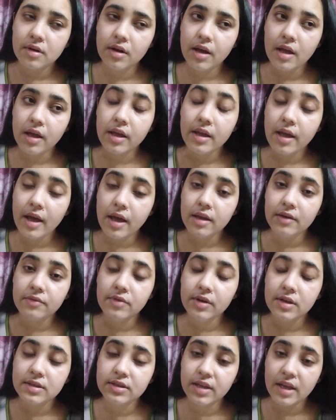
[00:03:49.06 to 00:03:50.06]
again
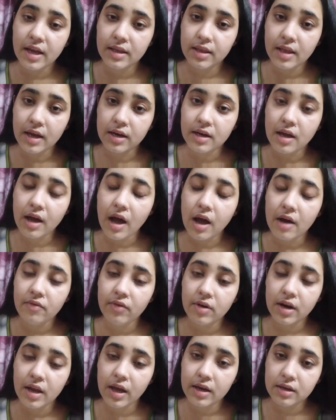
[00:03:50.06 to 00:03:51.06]
we say that a
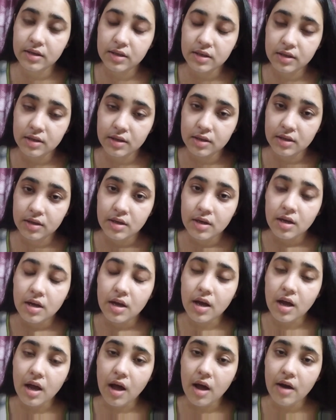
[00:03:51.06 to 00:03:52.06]
one idea,
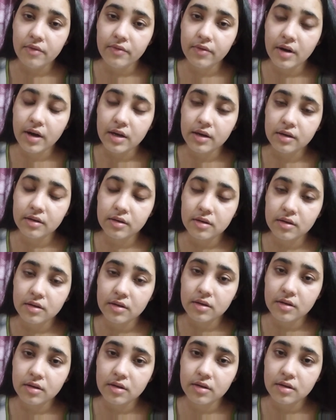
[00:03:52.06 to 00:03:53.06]
a
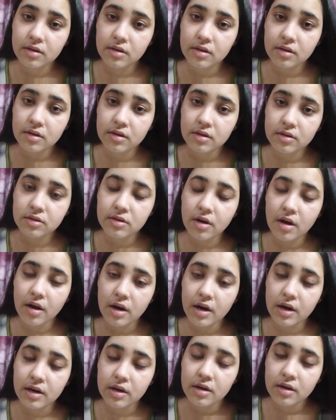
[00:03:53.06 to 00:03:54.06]

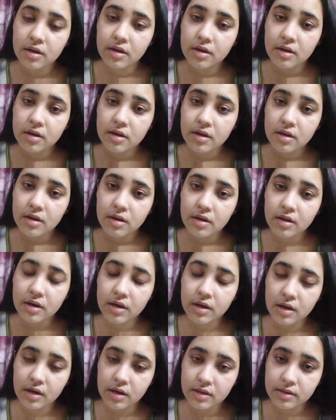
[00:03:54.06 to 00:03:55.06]
$1
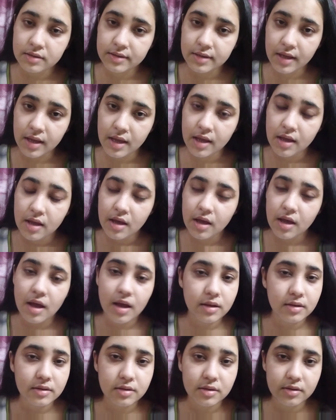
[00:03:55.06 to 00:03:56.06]
currency,
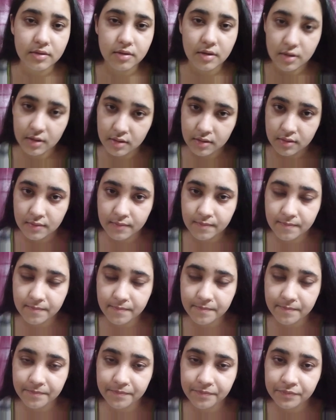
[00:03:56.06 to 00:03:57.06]
and so on.
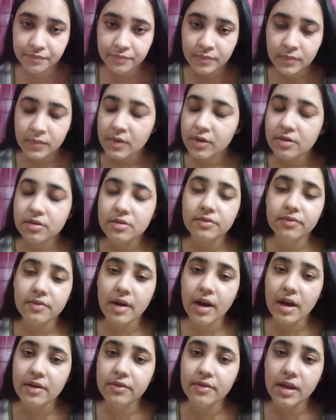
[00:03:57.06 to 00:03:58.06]
So
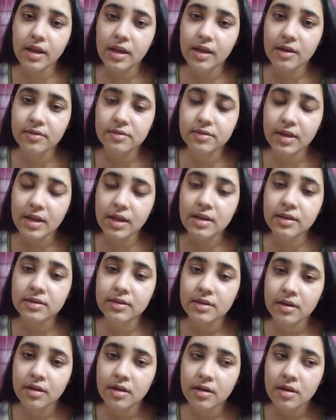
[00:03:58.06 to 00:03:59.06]
why do we use
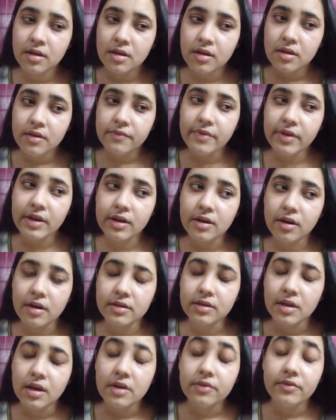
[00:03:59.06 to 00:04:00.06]
these?
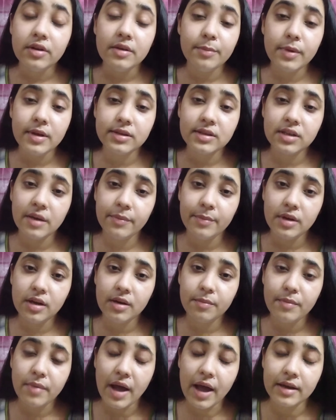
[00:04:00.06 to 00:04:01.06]
Because we must keep it
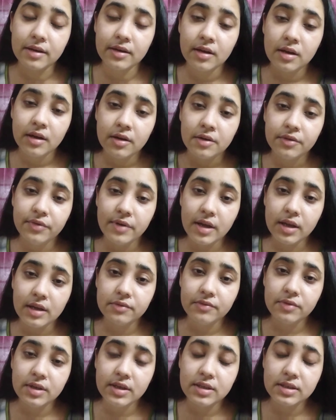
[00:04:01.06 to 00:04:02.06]
in mind
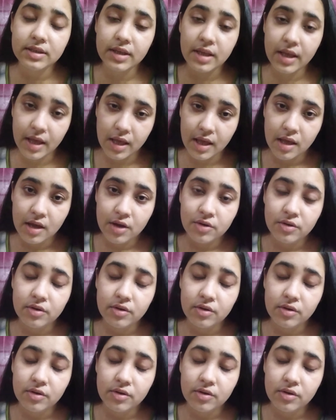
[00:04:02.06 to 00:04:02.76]
when we say